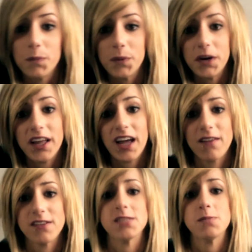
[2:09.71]
but all I
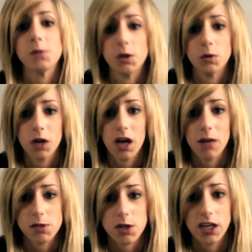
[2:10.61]
have is this balloon.
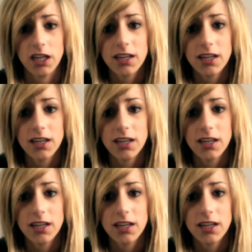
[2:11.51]
I'm sorry.